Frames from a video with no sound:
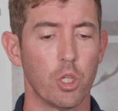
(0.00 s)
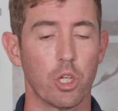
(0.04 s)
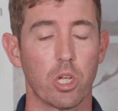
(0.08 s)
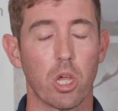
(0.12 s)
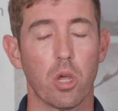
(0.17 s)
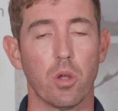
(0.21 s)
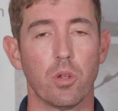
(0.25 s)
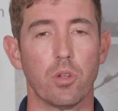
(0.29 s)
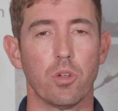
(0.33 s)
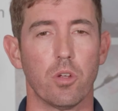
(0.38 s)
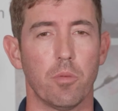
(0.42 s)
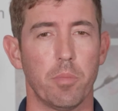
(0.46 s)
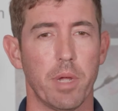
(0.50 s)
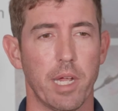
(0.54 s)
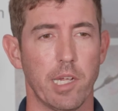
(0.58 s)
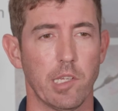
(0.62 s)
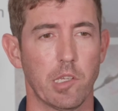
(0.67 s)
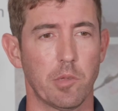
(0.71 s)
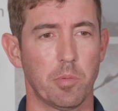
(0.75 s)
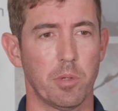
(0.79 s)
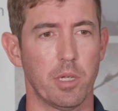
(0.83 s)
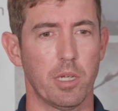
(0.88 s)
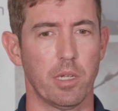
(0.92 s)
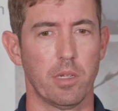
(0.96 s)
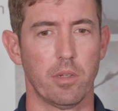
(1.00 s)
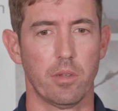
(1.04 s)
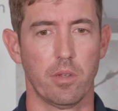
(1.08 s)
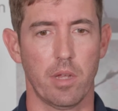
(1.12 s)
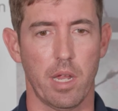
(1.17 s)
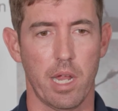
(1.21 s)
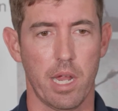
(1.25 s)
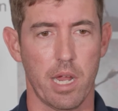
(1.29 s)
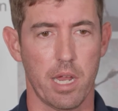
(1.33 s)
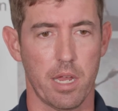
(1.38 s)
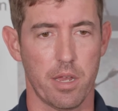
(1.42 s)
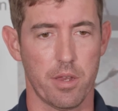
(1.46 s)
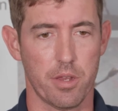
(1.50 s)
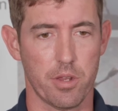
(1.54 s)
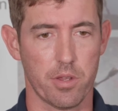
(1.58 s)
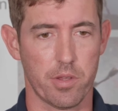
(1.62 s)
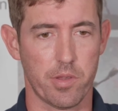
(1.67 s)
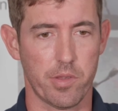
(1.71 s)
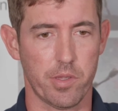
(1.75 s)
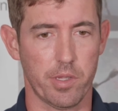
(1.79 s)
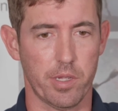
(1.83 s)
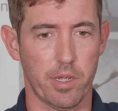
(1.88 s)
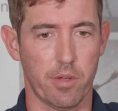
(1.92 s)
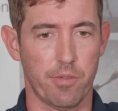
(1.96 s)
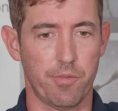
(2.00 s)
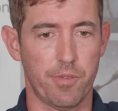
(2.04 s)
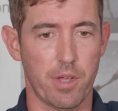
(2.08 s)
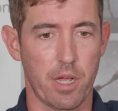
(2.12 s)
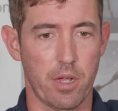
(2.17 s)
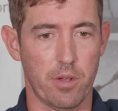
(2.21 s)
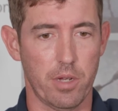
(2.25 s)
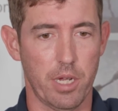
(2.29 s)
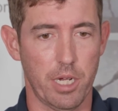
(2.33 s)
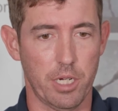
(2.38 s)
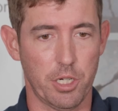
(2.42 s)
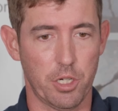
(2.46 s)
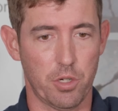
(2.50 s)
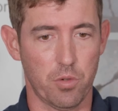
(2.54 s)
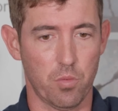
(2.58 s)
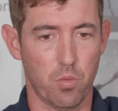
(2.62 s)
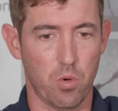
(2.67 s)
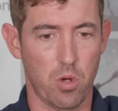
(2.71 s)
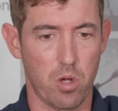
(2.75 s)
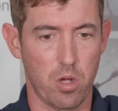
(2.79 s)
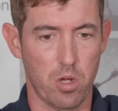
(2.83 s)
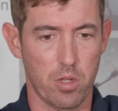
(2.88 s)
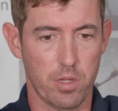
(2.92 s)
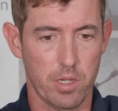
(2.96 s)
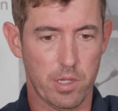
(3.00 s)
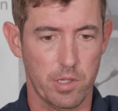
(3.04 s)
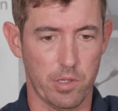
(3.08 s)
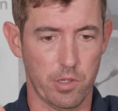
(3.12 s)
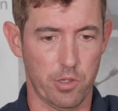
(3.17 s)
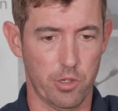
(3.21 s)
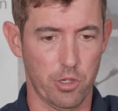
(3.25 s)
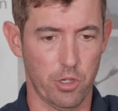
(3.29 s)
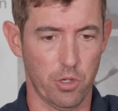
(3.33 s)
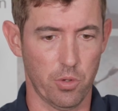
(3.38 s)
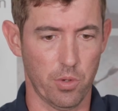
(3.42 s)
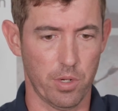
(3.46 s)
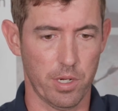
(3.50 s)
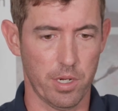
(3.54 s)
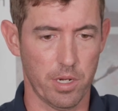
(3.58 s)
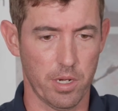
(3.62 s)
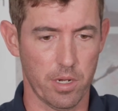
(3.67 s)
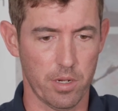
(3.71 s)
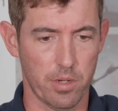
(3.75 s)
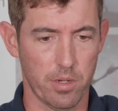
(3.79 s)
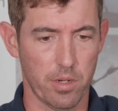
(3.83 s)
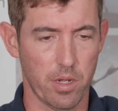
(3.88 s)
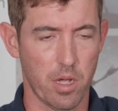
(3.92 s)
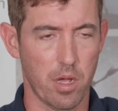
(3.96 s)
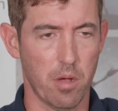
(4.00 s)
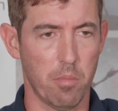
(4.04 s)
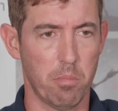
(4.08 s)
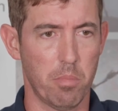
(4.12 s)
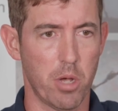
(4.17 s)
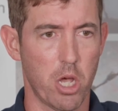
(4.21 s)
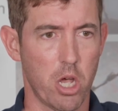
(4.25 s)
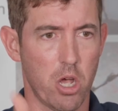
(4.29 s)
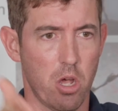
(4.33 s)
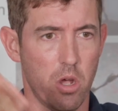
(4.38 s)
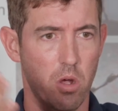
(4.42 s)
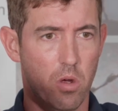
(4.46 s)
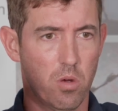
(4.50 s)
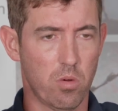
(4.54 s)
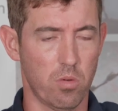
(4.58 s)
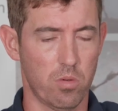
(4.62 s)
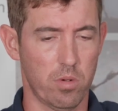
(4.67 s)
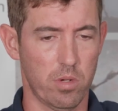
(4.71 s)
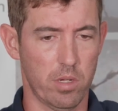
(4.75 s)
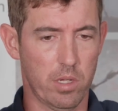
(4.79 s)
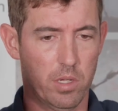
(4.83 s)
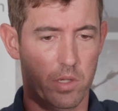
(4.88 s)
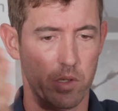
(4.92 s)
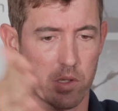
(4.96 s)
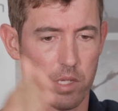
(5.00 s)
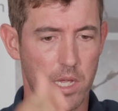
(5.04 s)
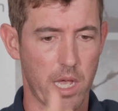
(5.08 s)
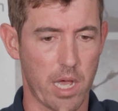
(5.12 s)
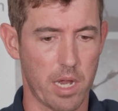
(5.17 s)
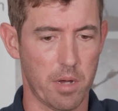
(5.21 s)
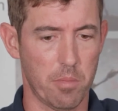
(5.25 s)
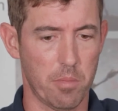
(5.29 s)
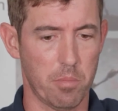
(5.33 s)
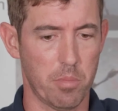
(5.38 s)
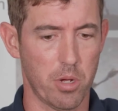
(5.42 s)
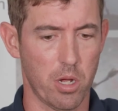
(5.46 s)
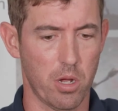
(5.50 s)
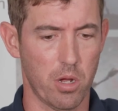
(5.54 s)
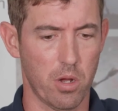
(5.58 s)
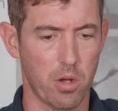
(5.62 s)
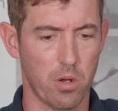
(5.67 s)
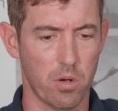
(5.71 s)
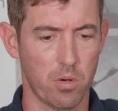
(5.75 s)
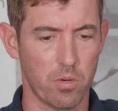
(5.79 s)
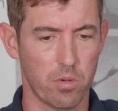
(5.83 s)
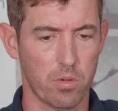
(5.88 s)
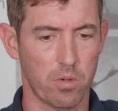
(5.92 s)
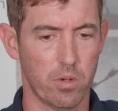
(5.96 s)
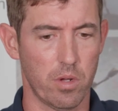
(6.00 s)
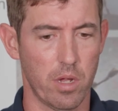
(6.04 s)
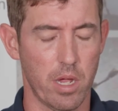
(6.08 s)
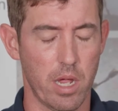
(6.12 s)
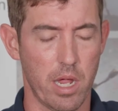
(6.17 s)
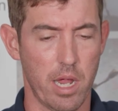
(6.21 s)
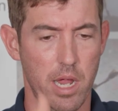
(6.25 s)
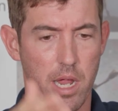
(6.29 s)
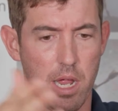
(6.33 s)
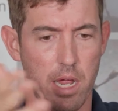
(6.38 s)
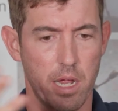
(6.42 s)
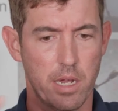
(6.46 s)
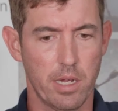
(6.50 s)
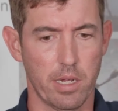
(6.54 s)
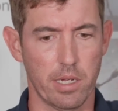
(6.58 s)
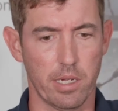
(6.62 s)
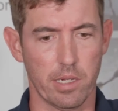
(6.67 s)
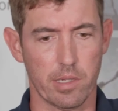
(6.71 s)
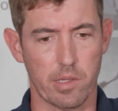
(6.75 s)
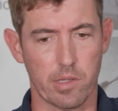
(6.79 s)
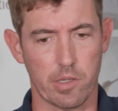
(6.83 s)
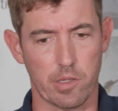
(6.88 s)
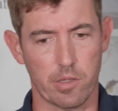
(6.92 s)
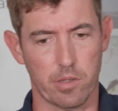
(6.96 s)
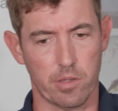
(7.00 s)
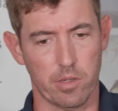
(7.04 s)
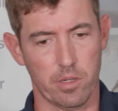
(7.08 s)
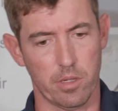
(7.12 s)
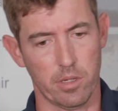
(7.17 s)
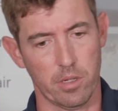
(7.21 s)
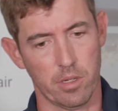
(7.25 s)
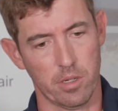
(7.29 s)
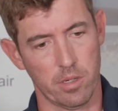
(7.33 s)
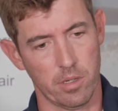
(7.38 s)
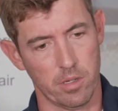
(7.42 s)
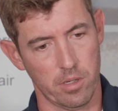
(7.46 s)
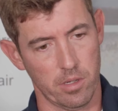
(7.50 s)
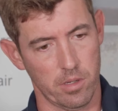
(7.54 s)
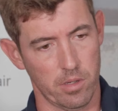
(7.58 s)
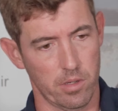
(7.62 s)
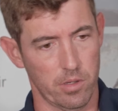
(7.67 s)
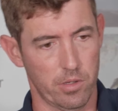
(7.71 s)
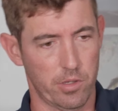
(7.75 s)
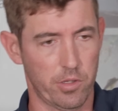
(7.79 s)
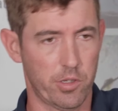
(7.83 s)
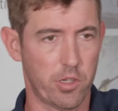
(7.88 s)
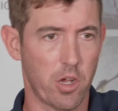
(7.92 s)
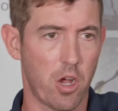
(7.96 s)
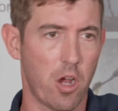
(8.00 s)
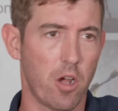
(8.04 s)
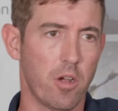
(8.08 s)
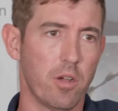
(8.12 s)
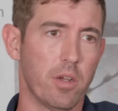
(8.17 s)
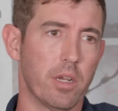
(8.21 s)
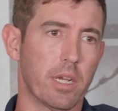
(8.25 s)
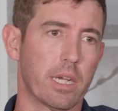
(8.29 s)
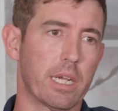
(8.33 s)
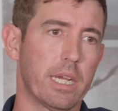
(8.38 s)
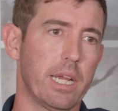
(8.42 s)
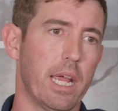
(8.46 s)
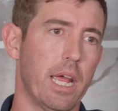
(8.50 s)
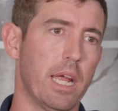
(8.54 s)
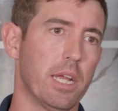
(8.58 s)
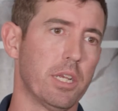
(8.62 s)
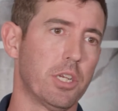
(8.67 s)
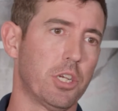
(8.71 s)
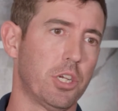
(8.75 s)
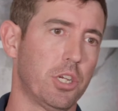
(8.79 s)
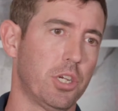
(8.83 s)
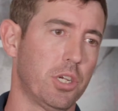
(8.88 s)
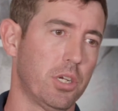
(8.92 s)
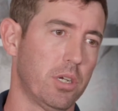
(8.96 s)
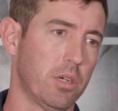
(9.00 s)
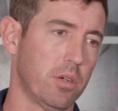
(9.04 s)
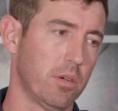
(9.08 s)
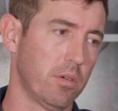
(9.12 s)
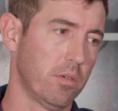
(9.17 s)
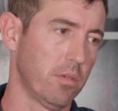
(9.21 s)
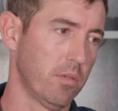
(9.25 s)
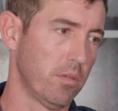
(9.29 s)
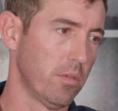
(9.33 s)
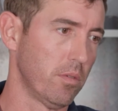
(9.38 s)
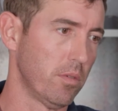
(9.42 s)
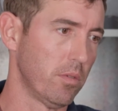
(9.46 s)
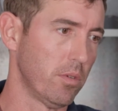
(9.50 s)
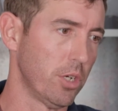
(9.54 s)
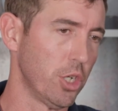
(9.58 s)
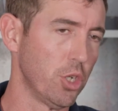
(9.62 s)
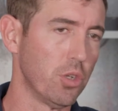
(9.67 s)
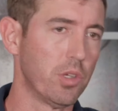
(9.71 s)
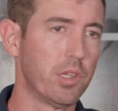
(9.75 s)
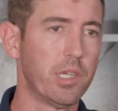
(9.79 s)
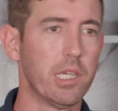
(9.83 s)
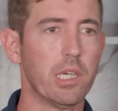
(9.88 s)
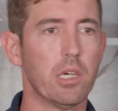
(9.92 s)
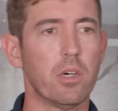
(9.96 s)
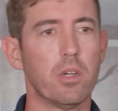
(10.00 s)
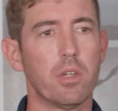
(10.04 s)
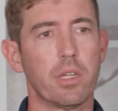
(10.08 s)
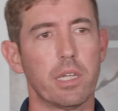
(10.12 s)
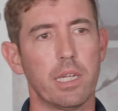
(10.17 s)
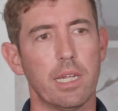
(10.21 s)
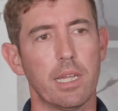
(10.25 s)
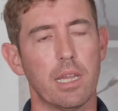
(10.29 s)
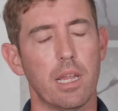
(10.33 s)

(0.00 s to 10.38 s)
you go into a basement and you see a foundation wall that's doing a bow. It's got a bow and it's starting to catch utility